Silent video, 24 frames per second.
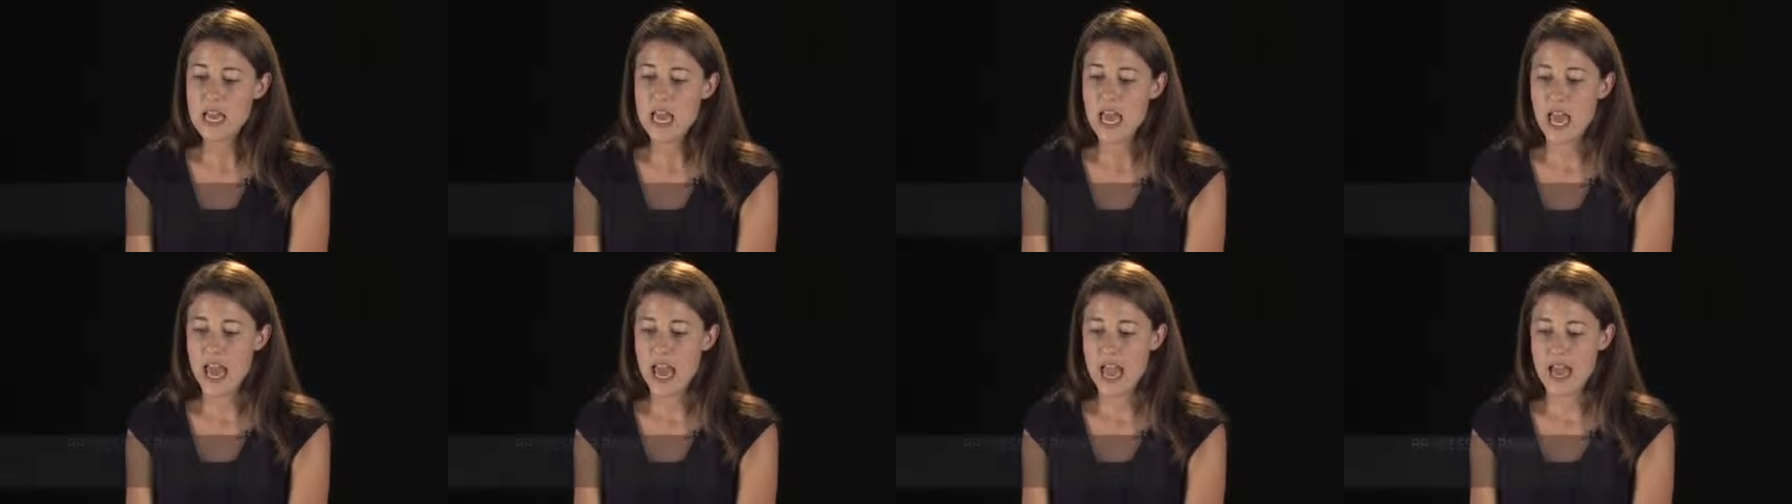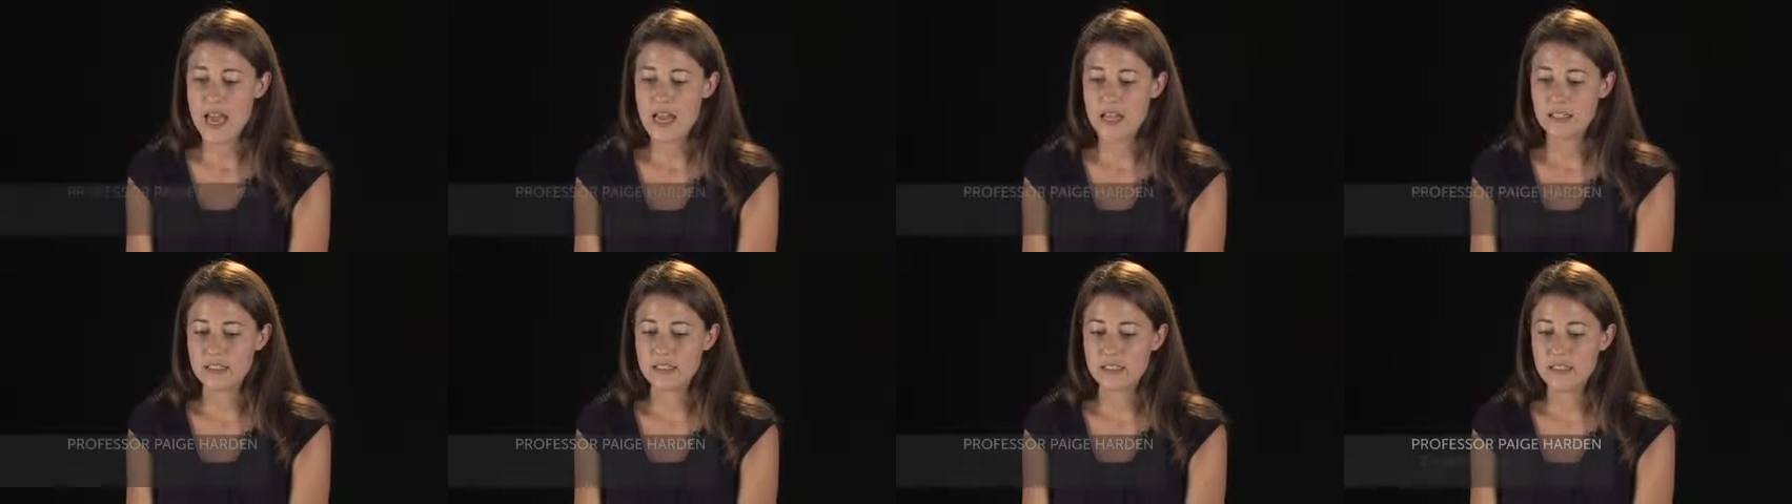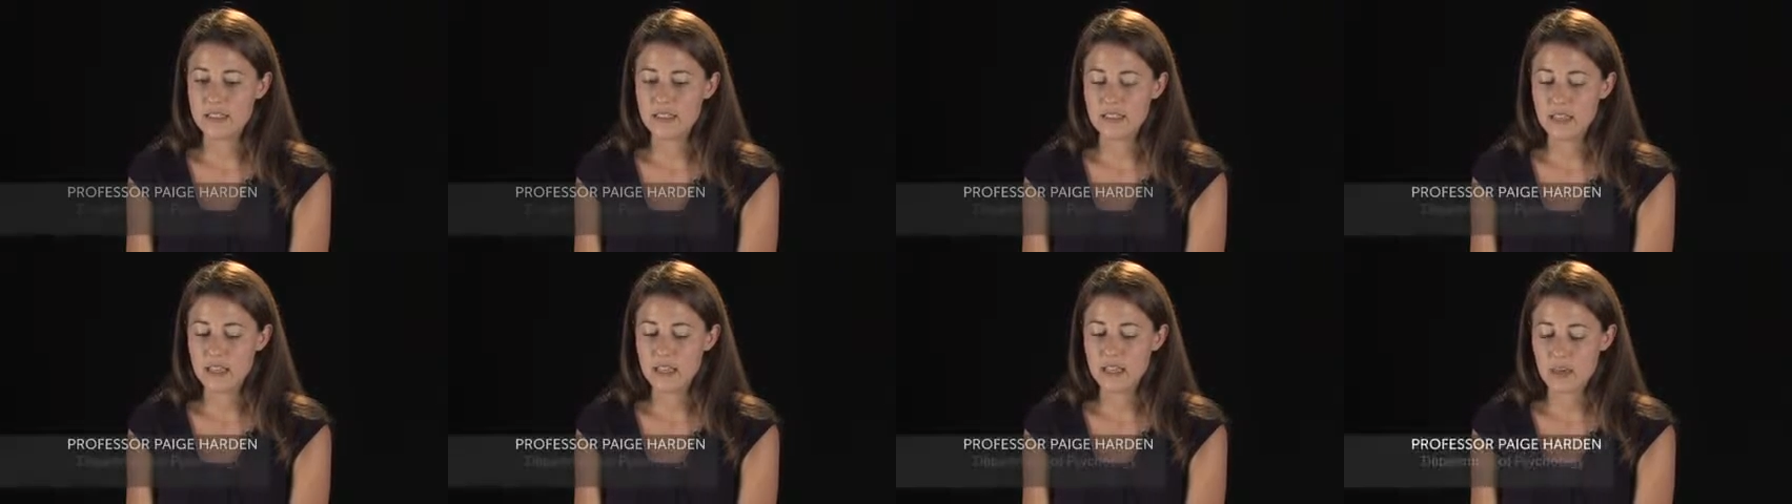
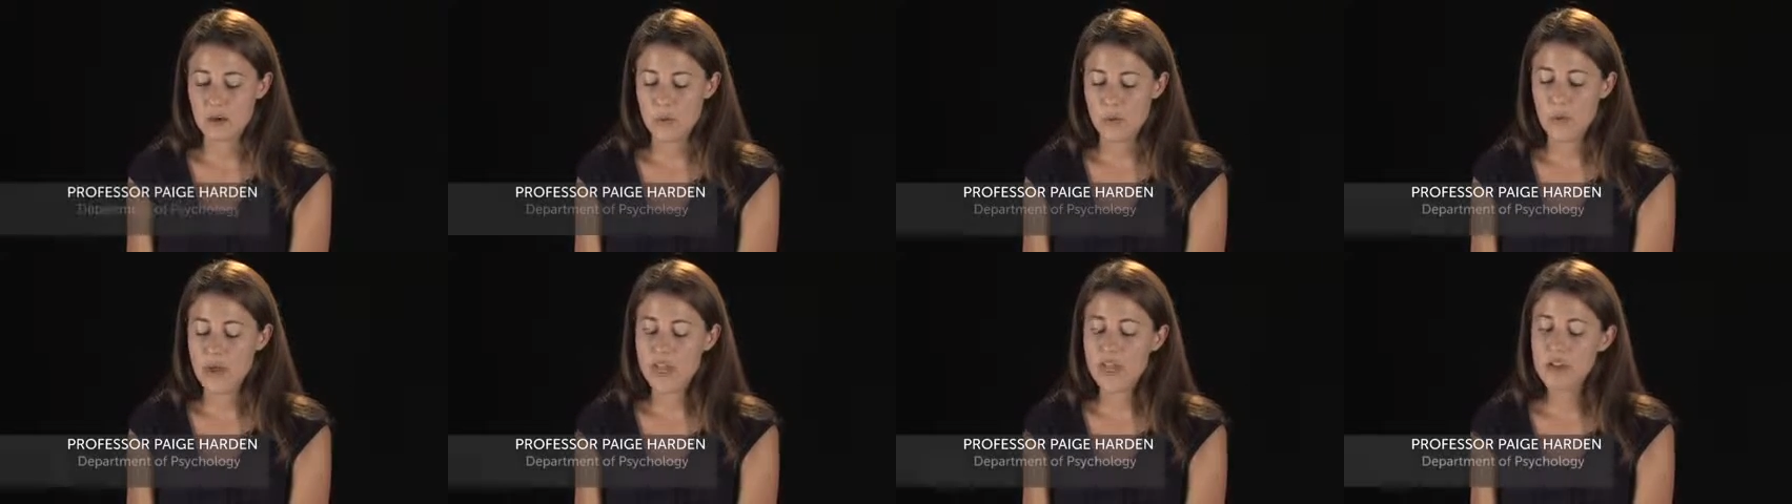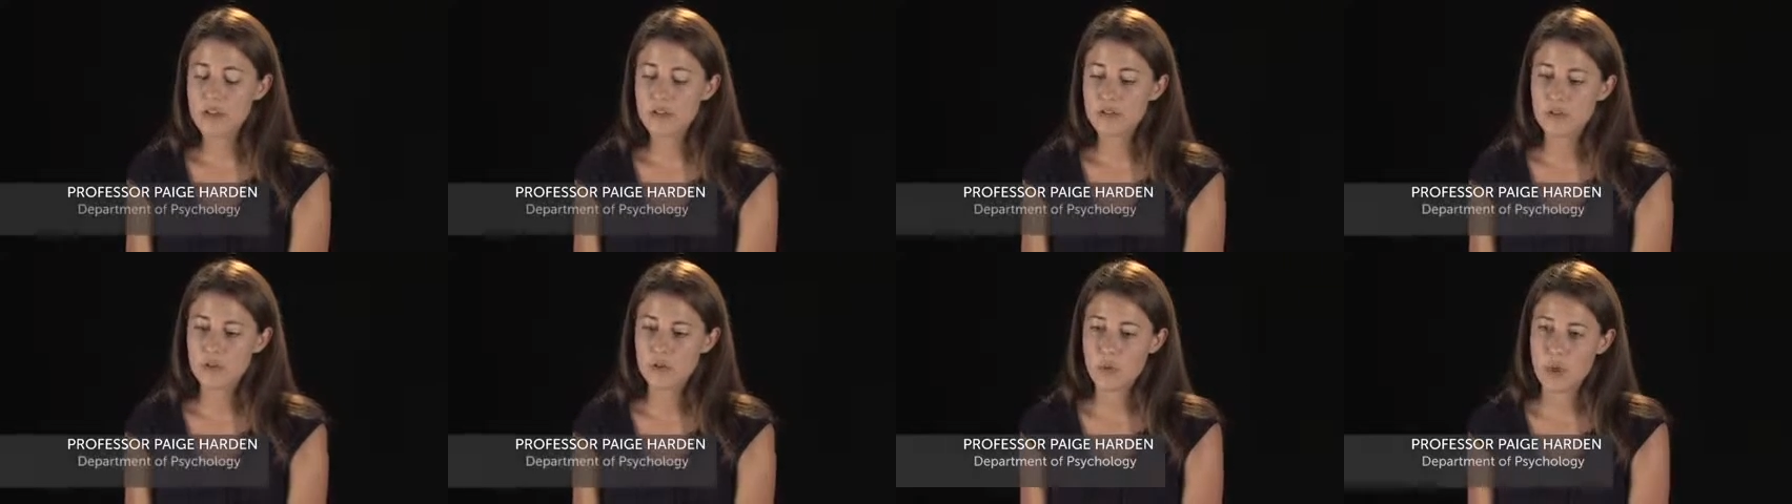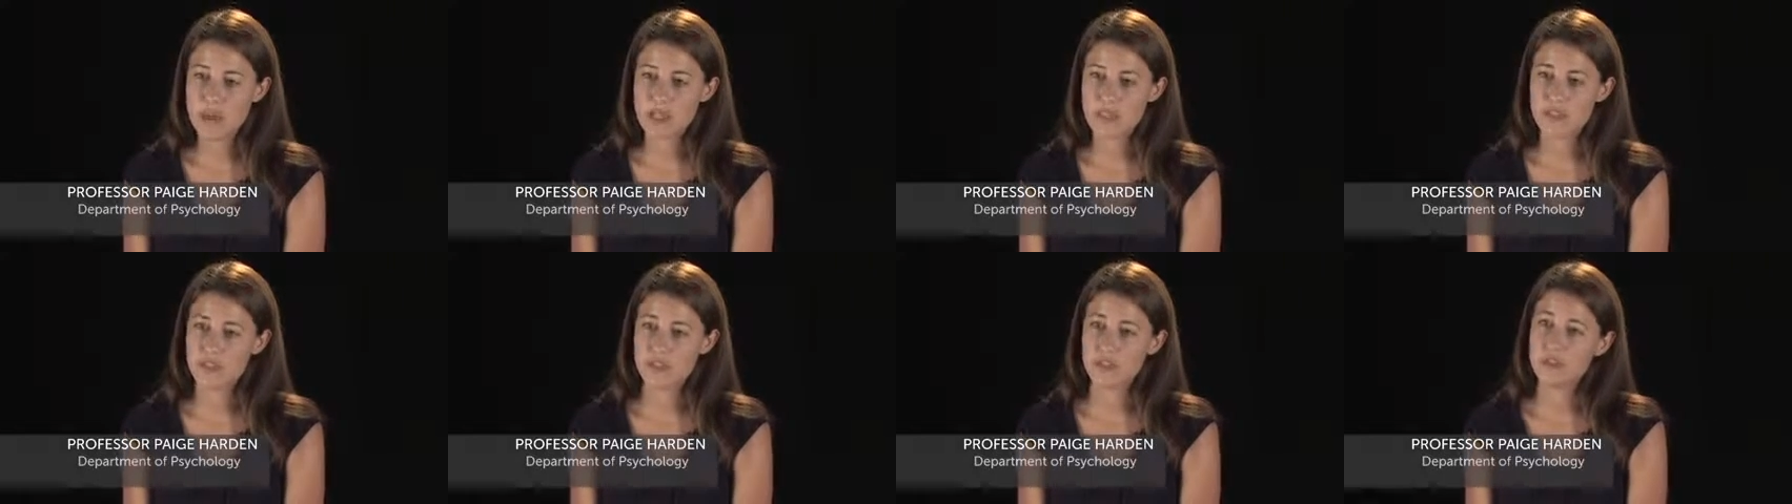And we use
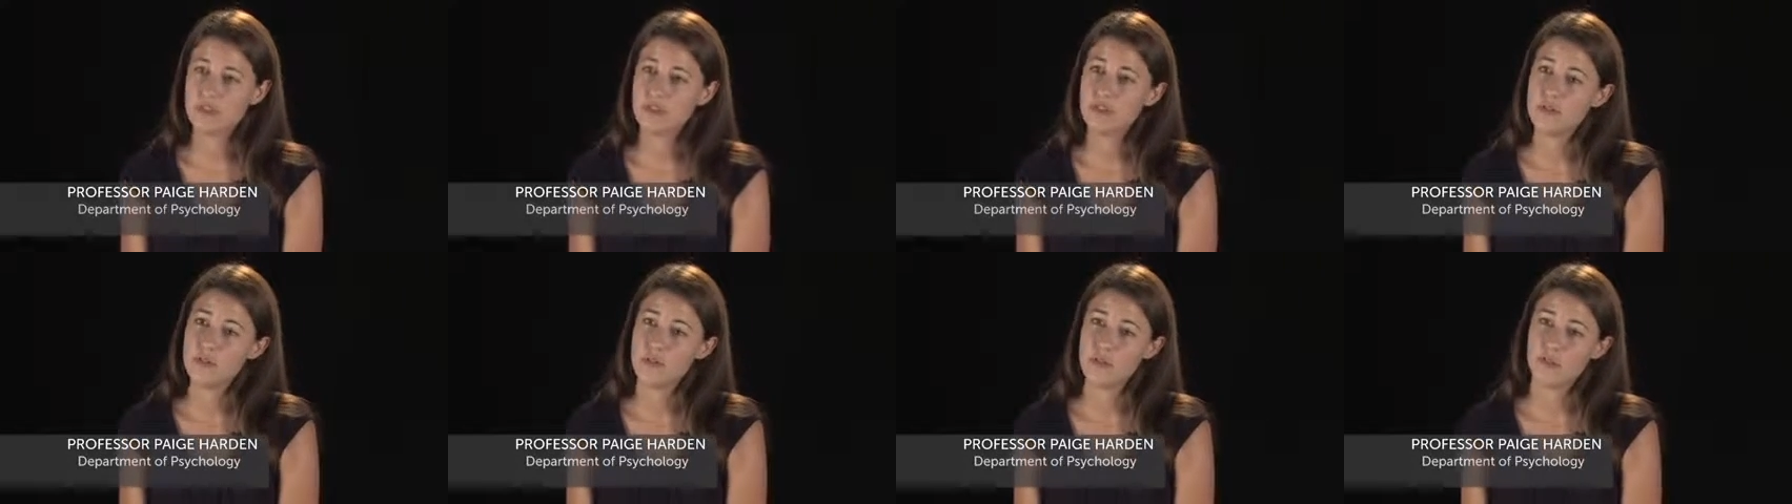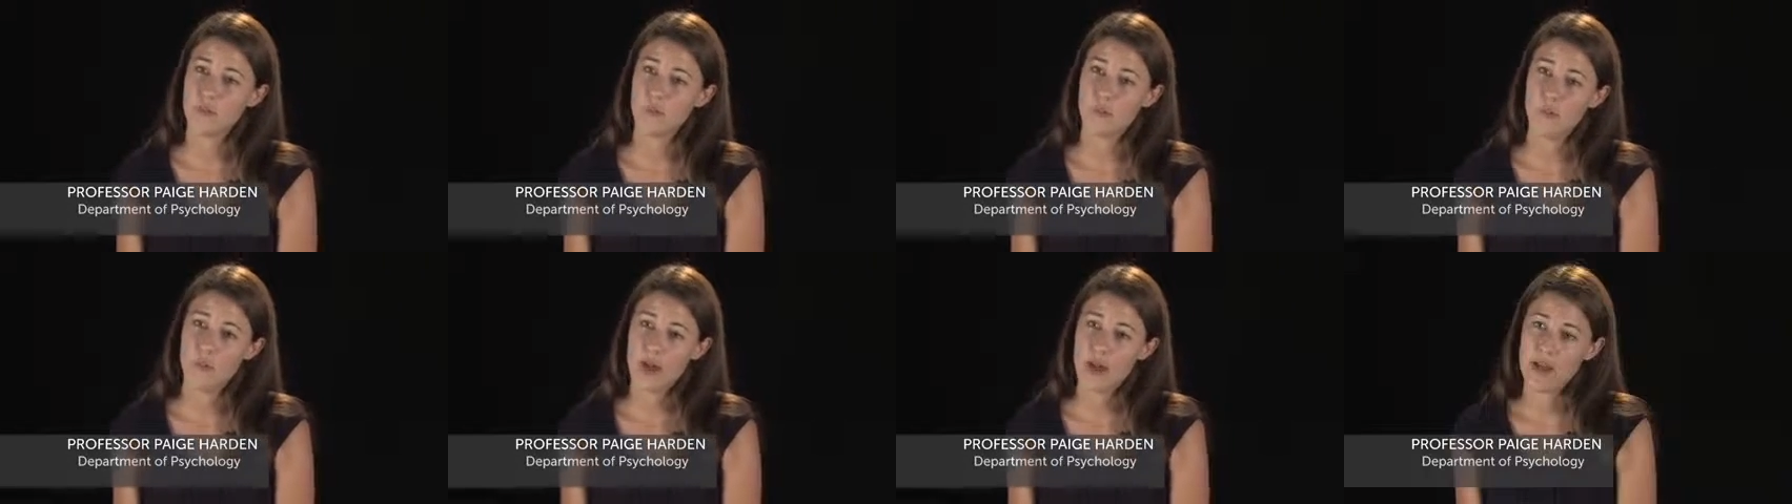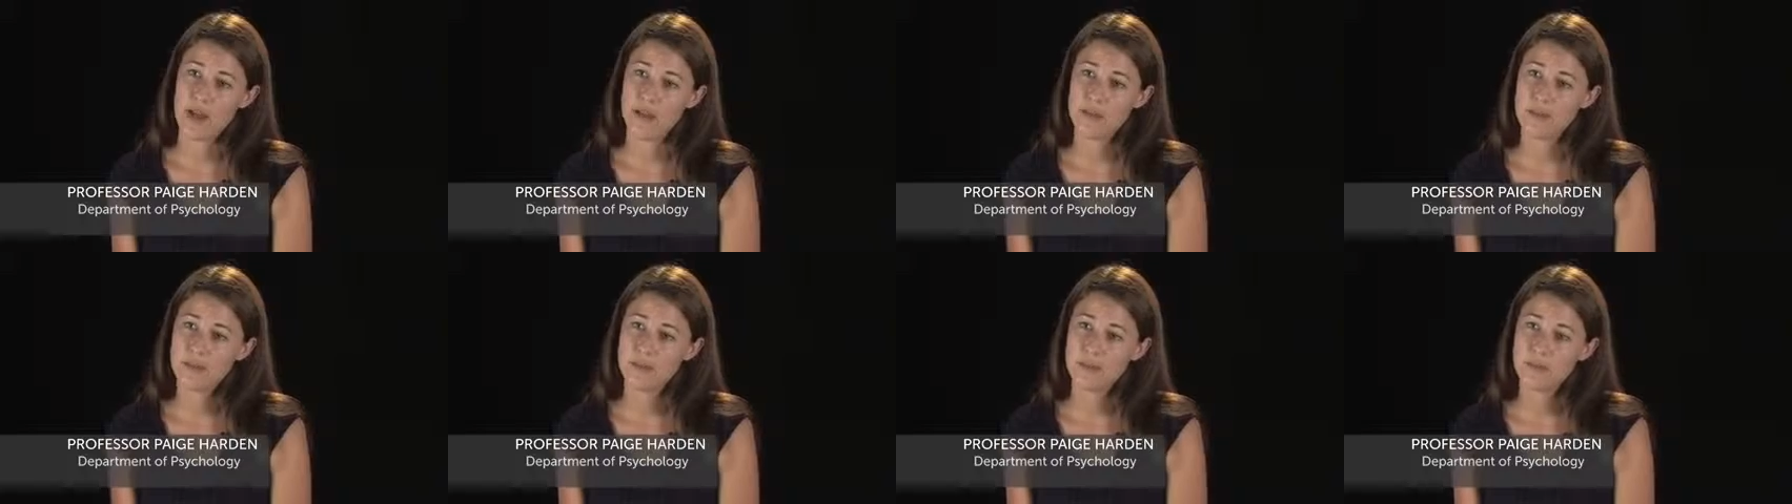twins in two different
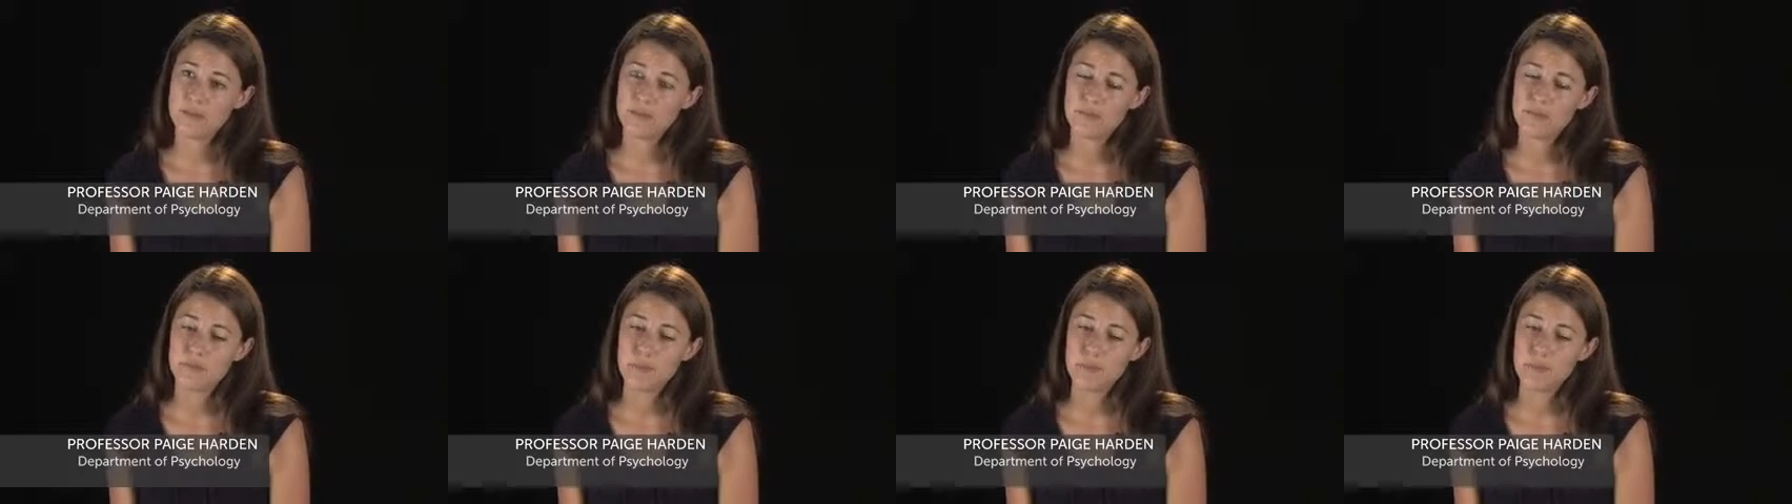ways.